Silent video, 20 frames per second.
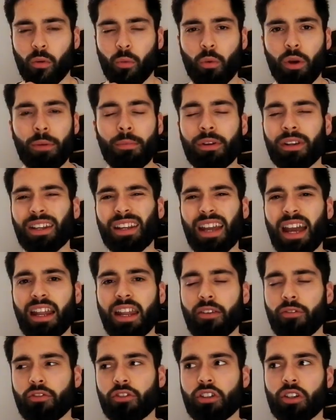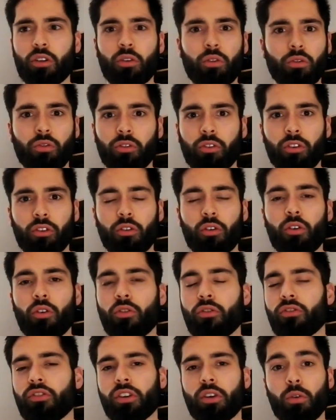Women can have children
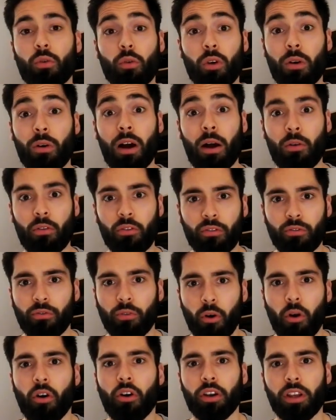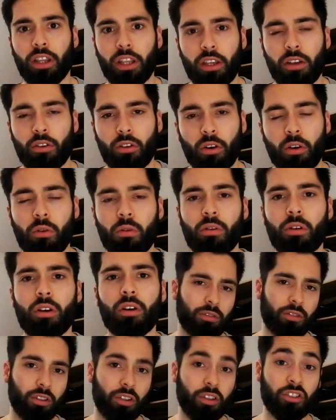until around forty, you
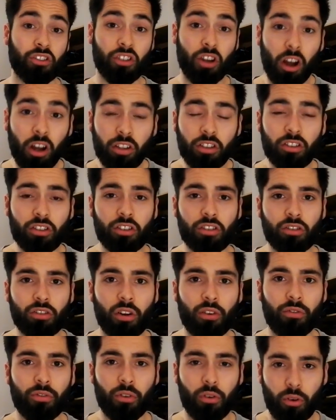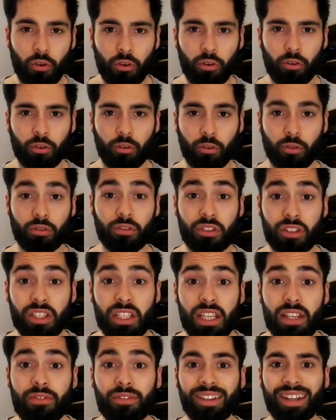know. The chances of her
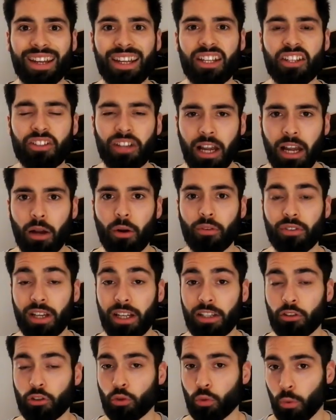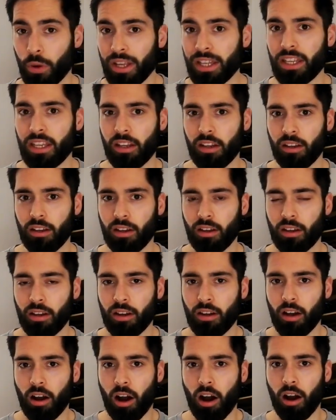conceiving a child at twenty
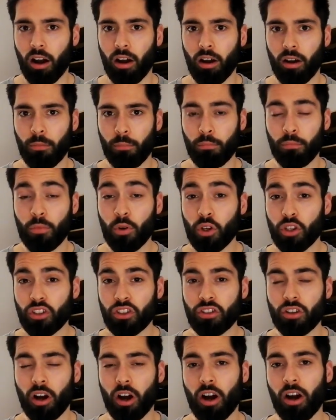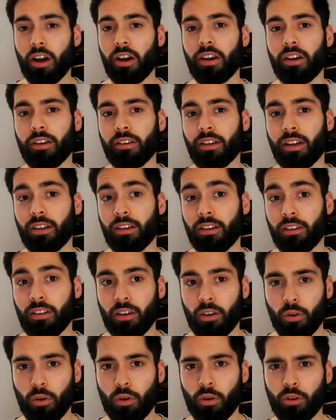are much higher
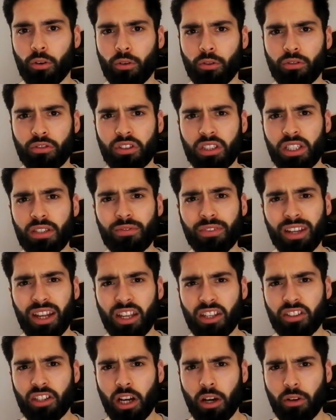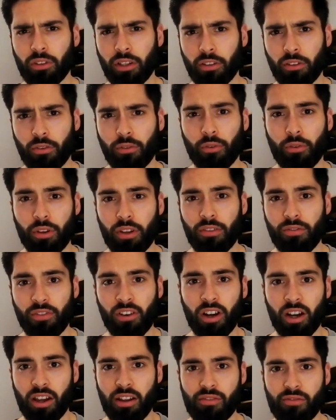than her conceiving a child at
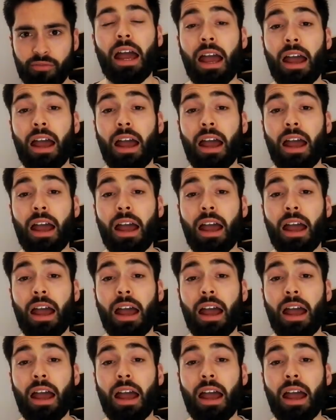thirty-five.